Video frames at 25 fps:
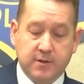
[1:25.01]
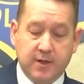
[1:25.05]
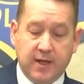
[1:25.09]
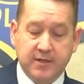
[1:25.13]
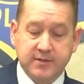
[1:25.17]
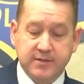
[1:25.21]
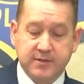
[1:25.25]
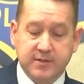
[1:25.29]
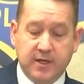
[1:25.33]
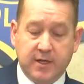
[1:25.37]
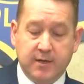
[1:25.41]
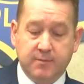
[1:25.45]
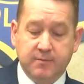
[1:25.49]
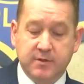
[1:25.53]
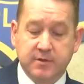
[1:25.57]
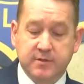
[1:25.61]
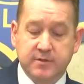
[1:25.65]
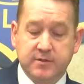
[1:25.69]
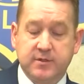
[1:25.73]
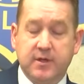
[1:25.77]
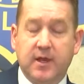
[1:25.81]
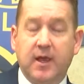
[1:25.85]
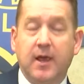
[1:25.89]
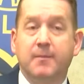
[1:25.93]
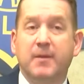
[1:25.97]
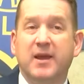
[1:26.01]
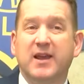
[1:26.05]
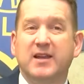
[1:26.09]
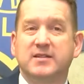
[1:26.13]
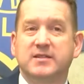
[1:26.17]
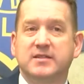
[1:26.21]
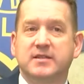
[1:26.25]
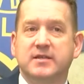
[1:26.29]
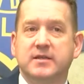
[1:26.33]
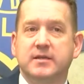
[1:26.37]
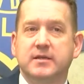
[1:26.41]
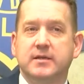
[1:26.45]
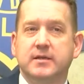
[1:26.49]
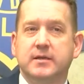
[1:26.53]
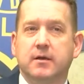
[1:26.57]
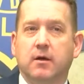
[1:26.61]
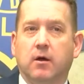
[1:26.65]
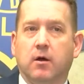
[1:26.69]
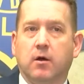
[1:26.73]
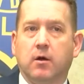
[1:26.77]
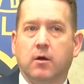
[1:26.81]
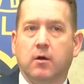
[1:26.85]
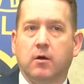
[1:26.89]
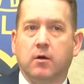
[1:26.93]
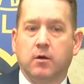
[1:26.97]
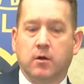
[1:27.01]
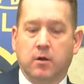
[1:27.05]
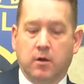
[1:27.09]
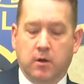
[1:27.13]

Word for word: Last name is M A T E R.